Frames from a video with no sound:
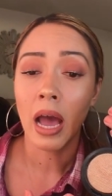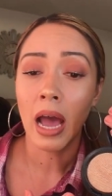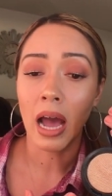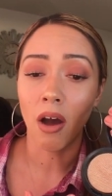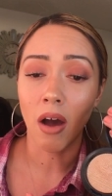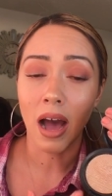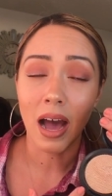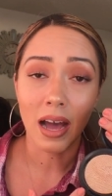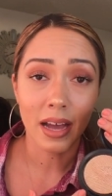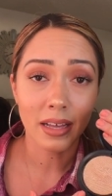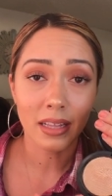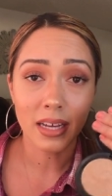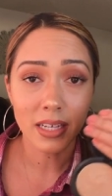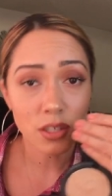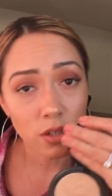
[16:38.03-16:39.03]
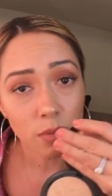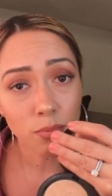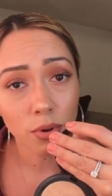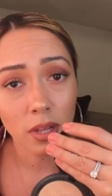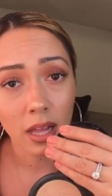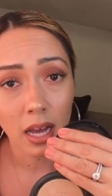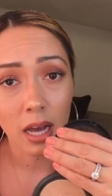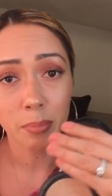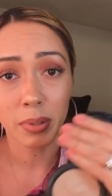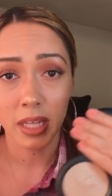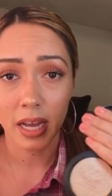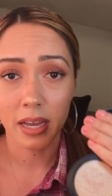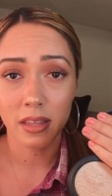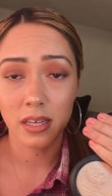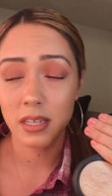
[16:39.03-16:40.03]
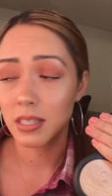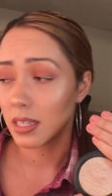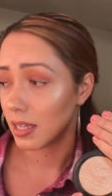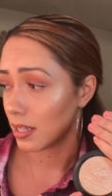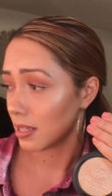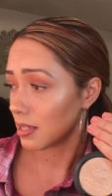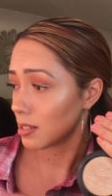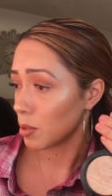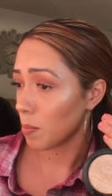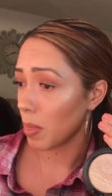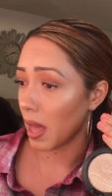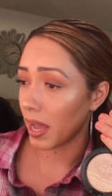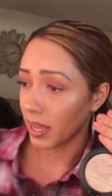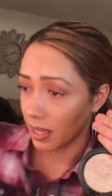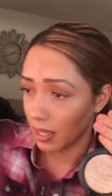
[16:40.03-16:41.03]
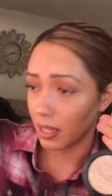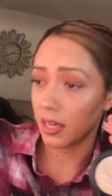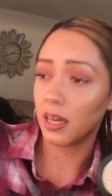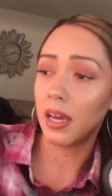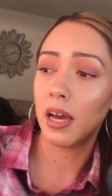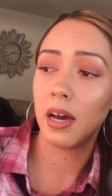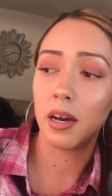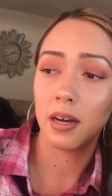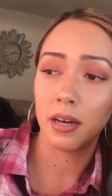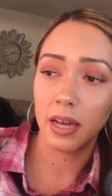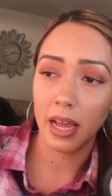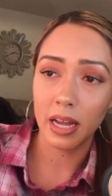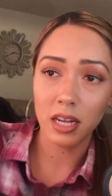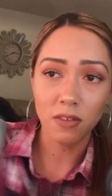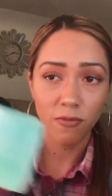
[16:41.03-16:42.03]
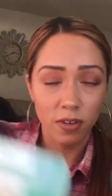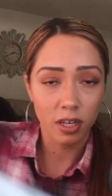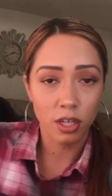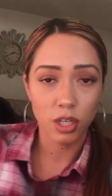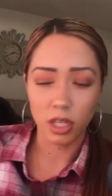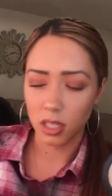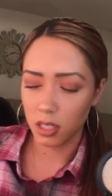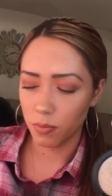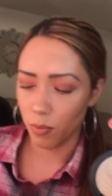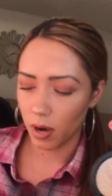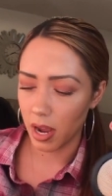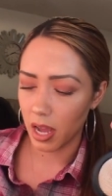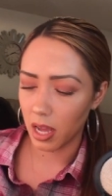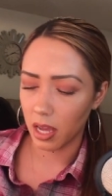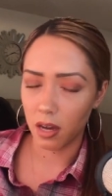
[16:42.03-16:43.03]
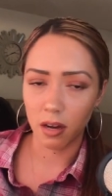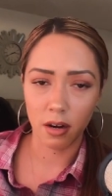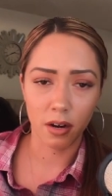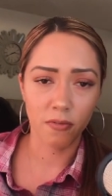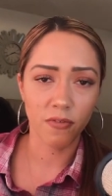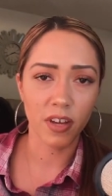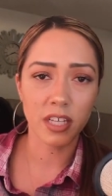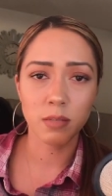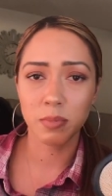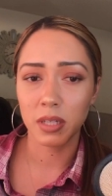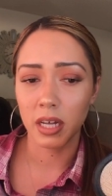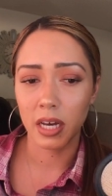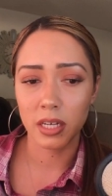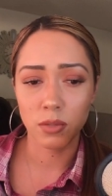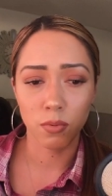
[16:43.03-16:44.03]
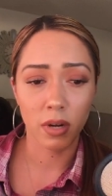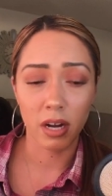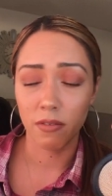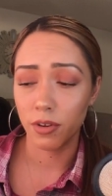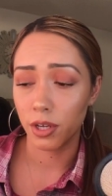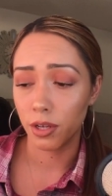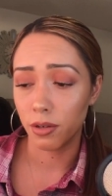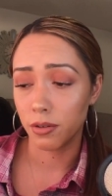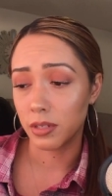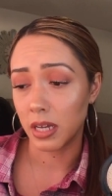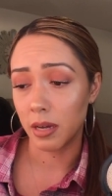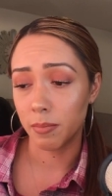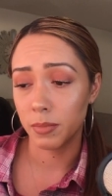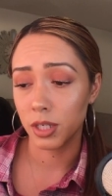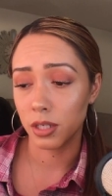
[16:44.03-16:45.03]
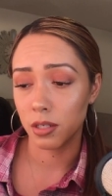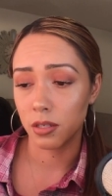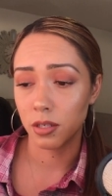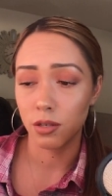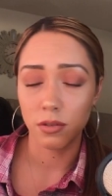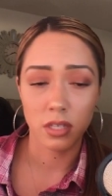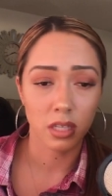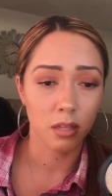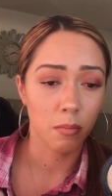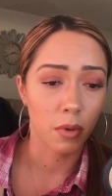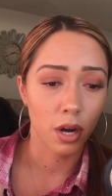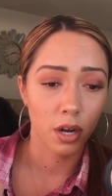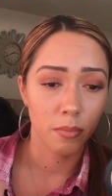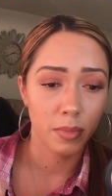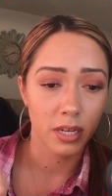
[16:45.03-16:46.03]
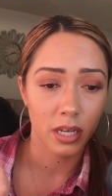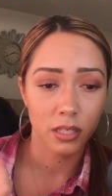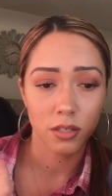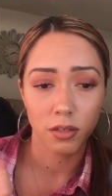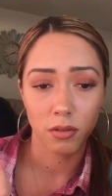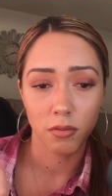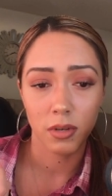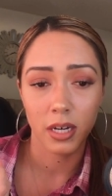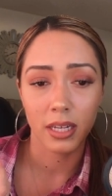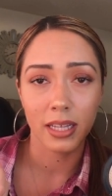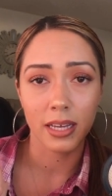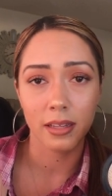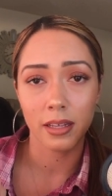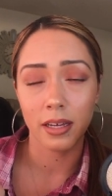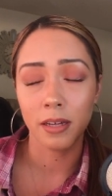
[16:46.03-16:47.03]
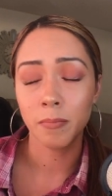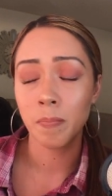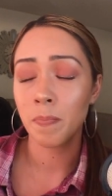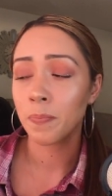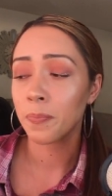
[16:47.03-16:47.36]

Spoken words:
How I like to apply this is I get any finishing spray or Fix Plus, whatever you use. I'm just using the Mario Badescu one lately.